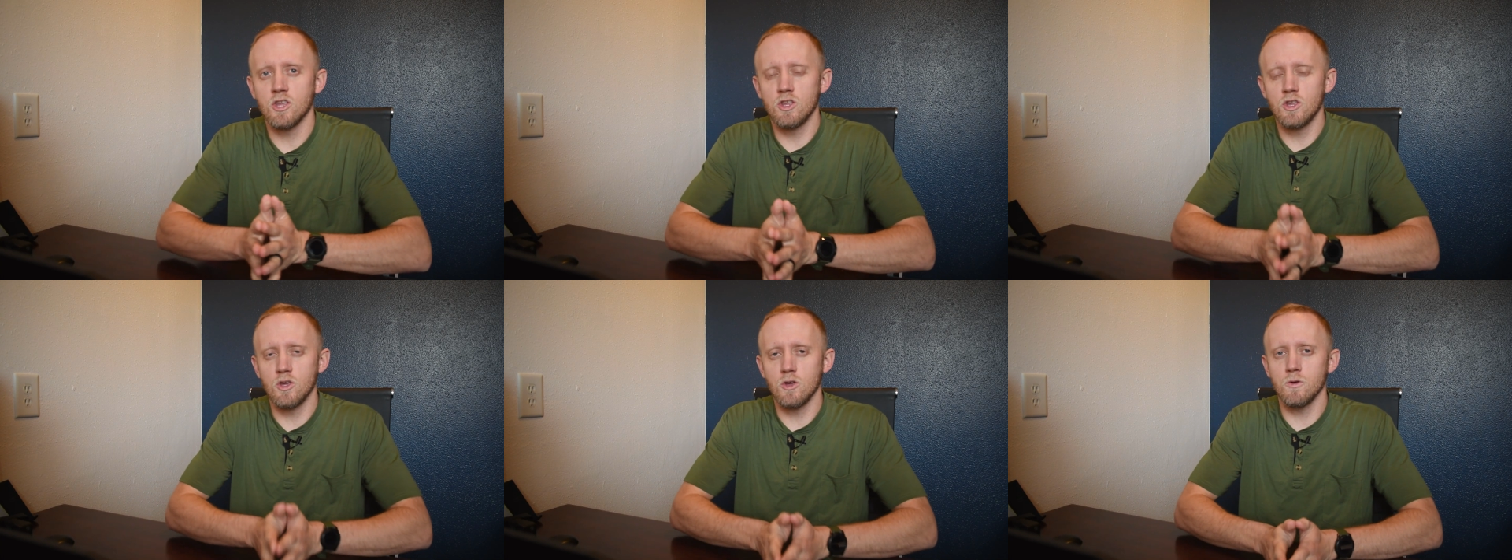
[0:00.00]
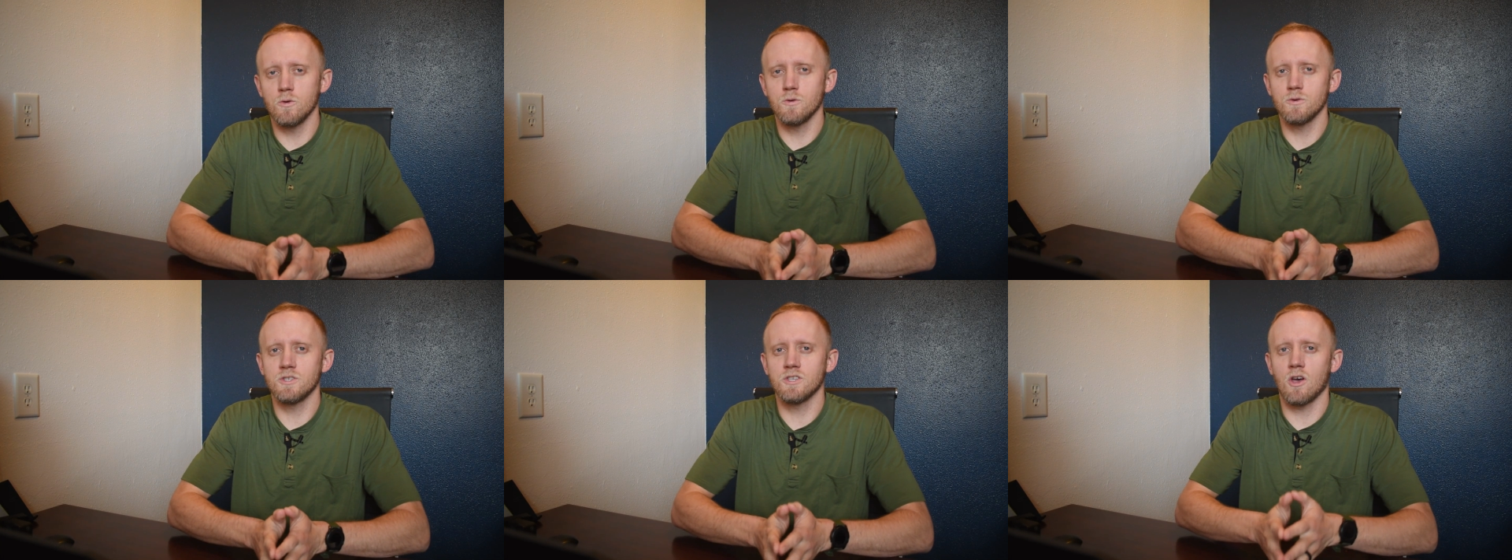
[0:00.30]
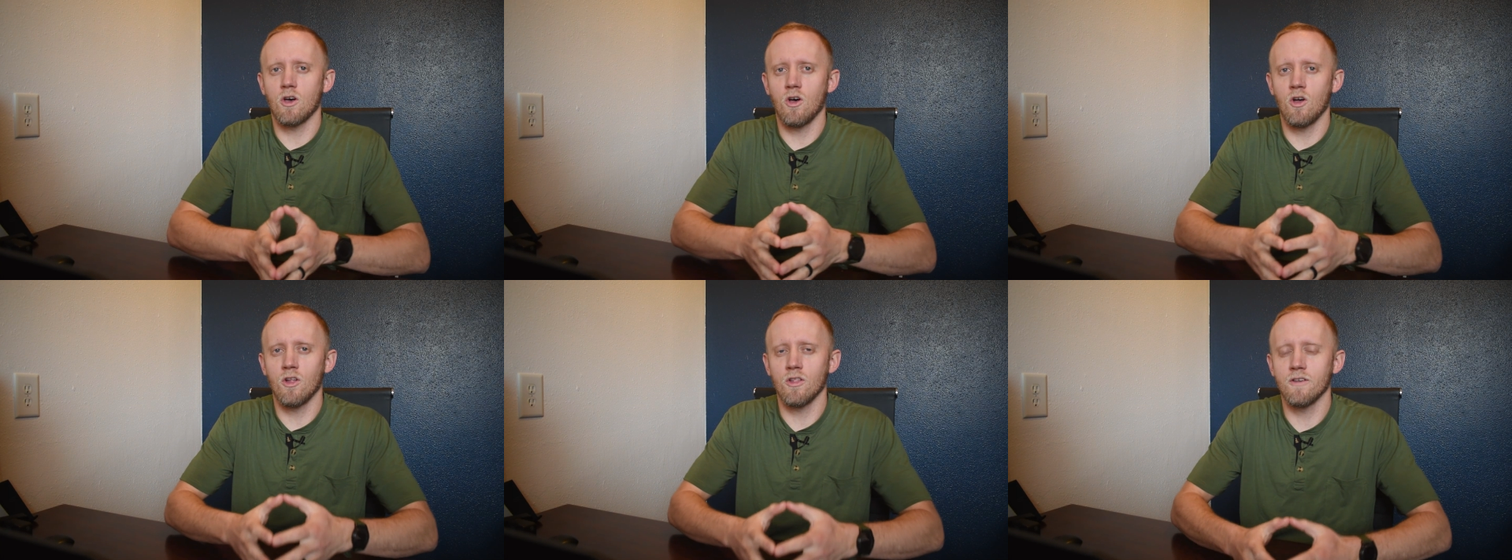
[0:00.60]
use
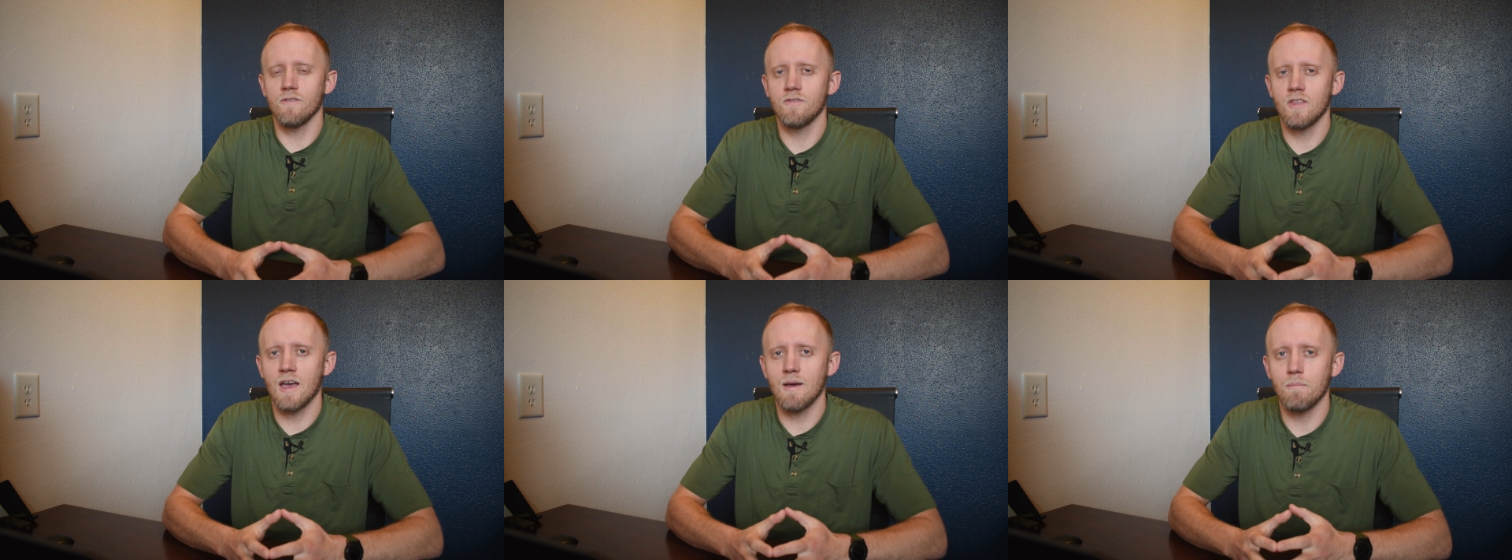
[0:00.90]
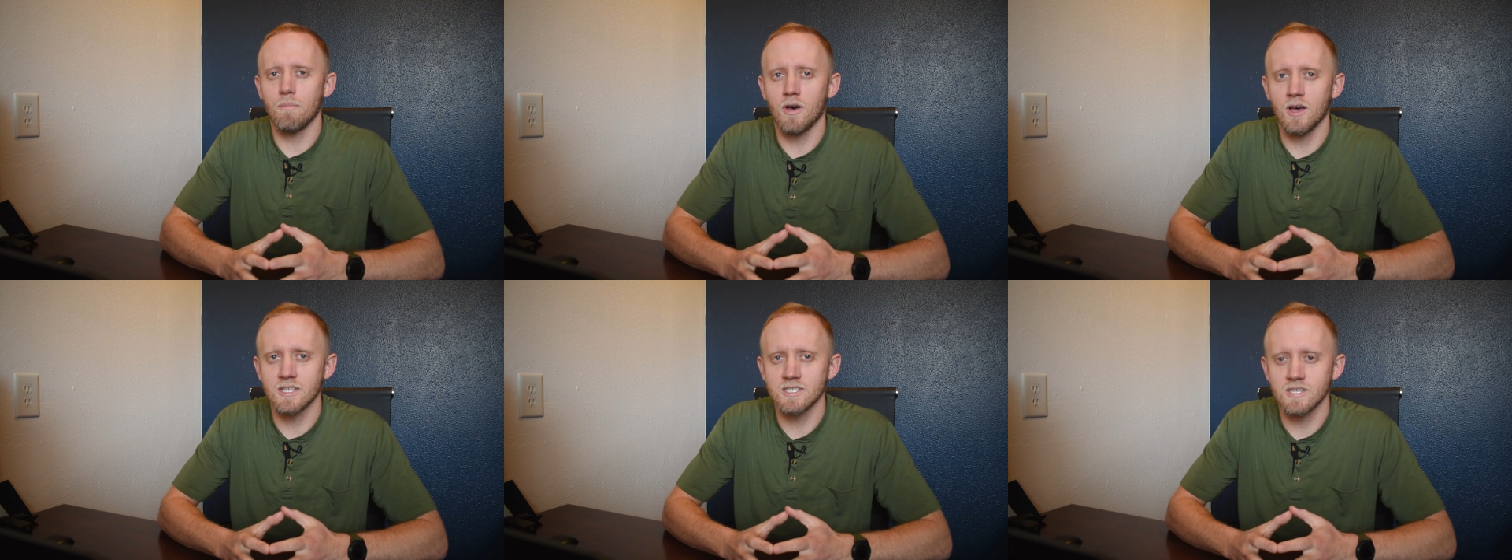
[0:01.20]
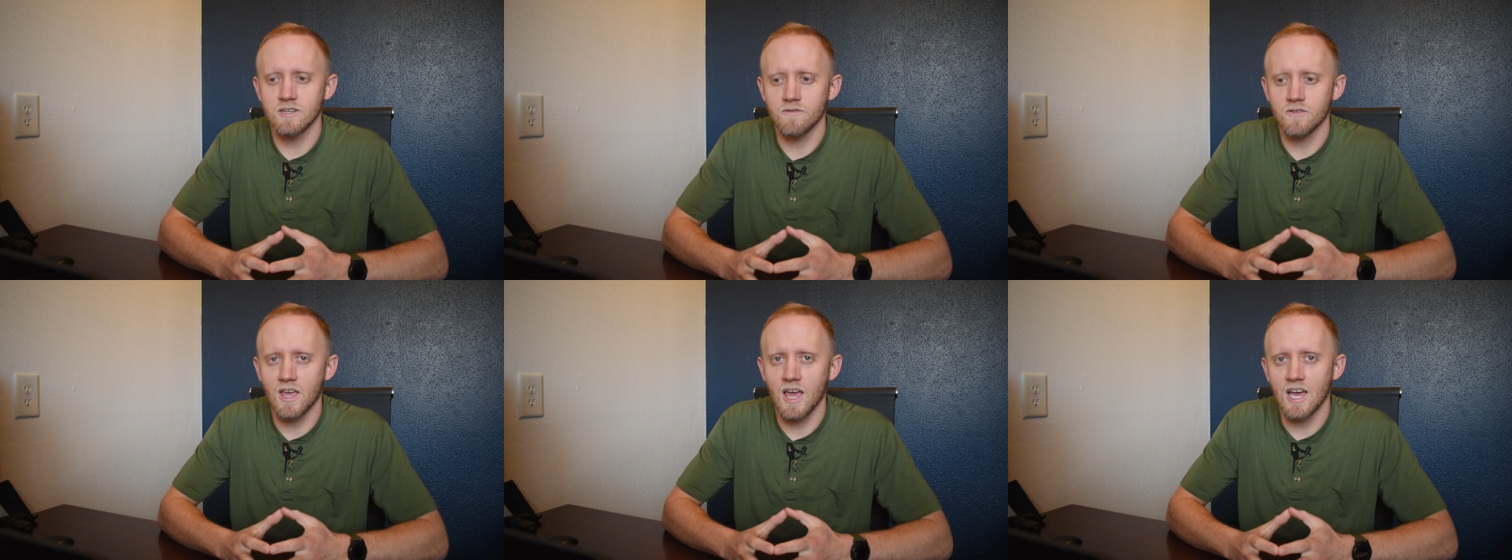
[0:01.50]
all of that
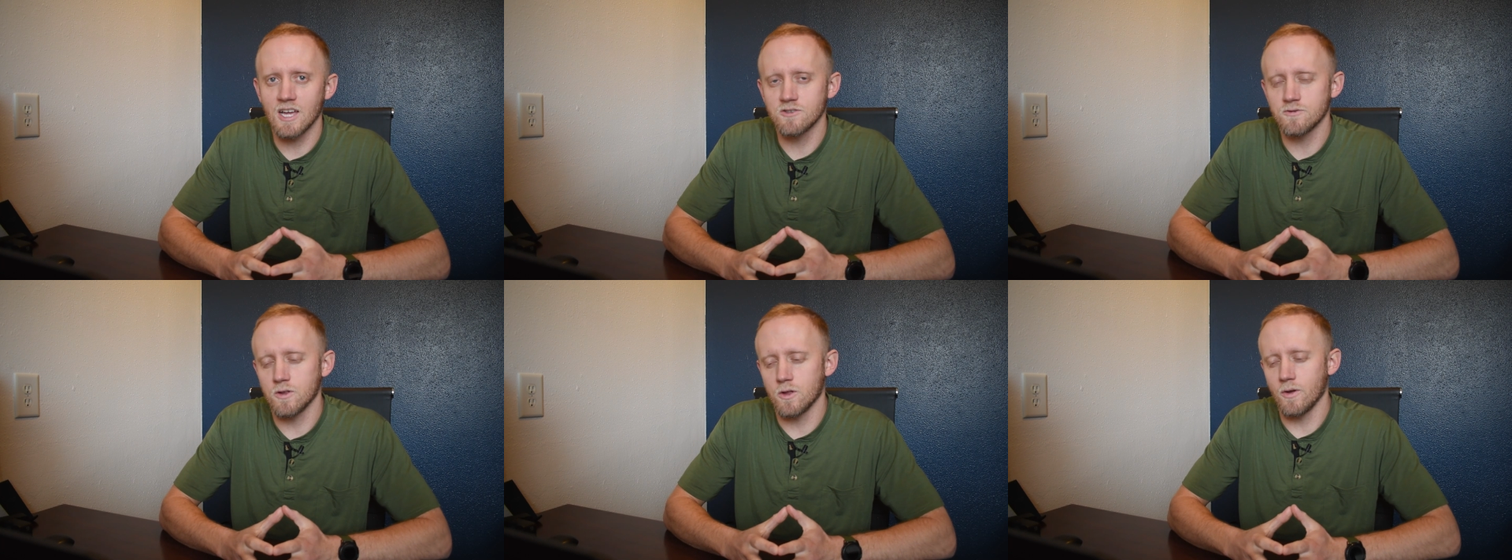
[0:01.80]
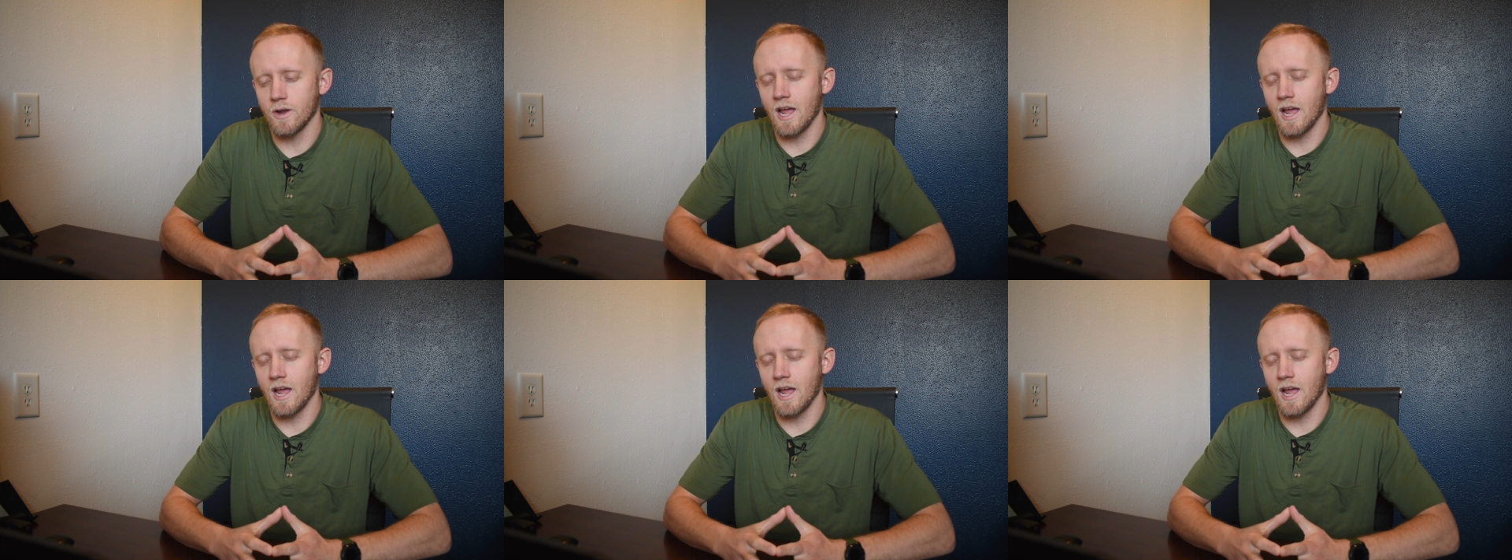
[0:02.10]
positive cash flow,